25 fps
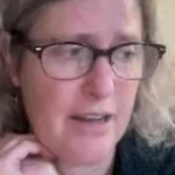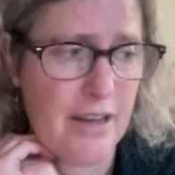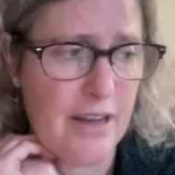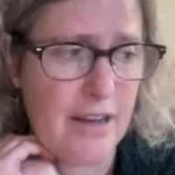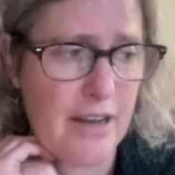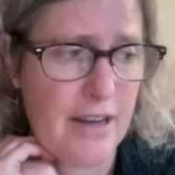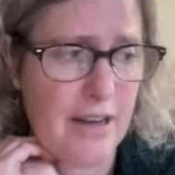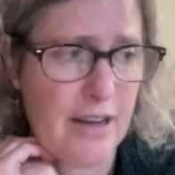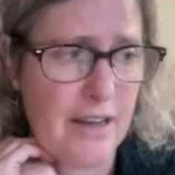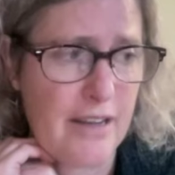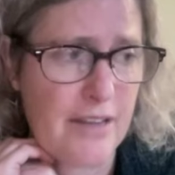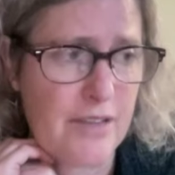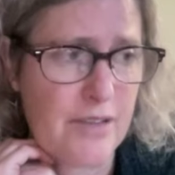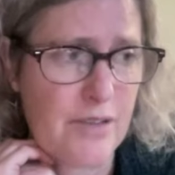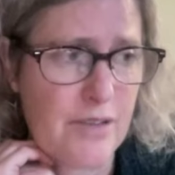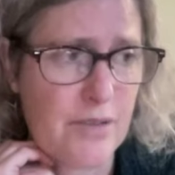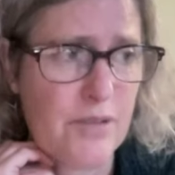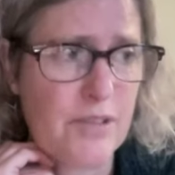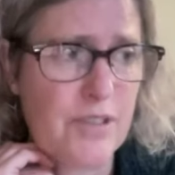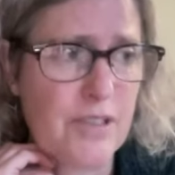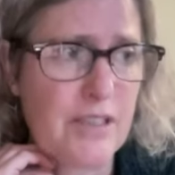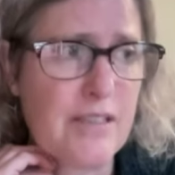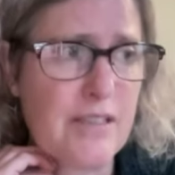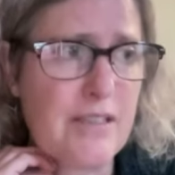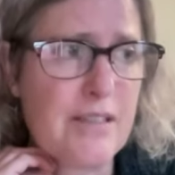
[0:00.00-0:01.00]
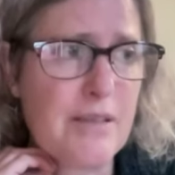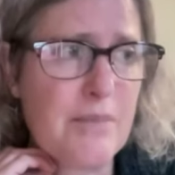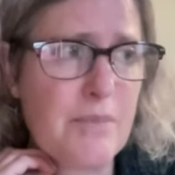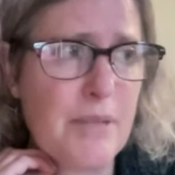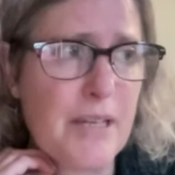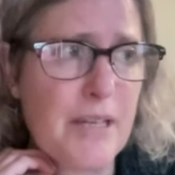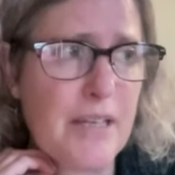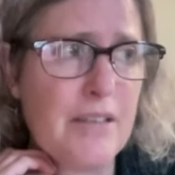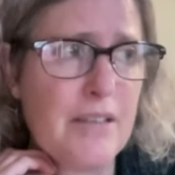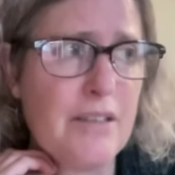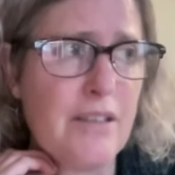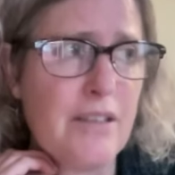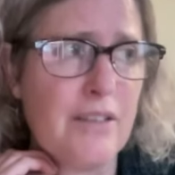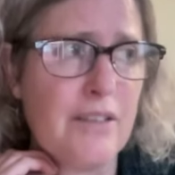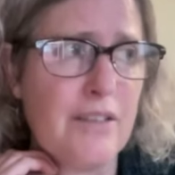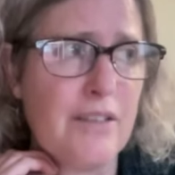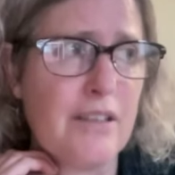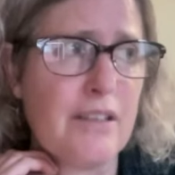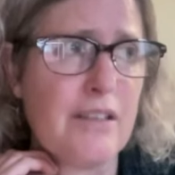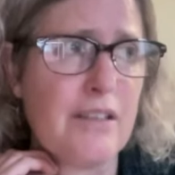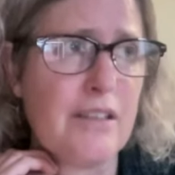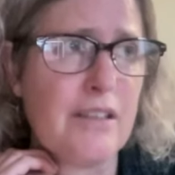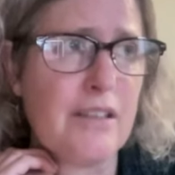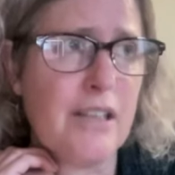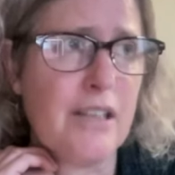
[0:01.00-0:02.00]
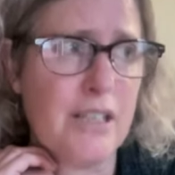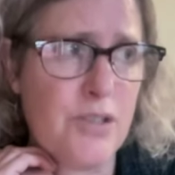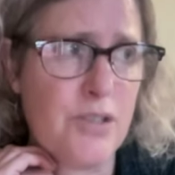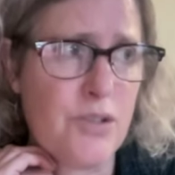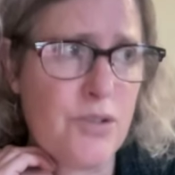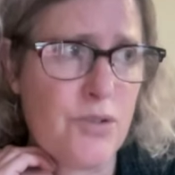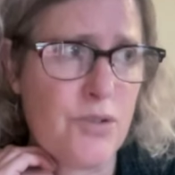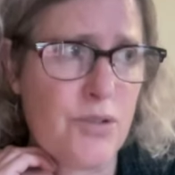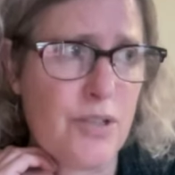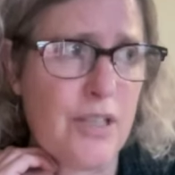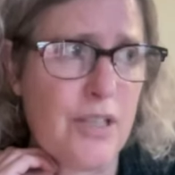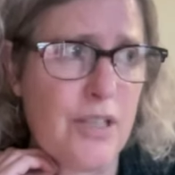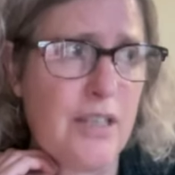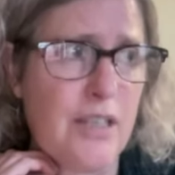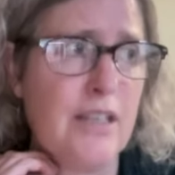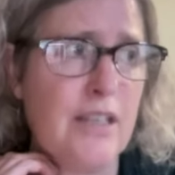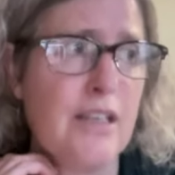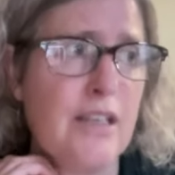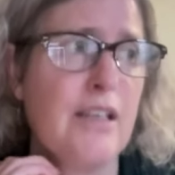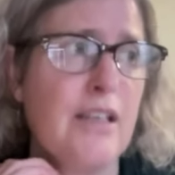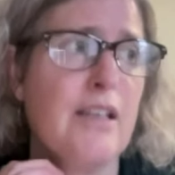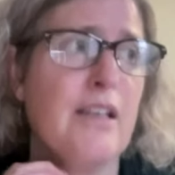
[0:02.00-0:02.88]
Uh, so it does depend on the country.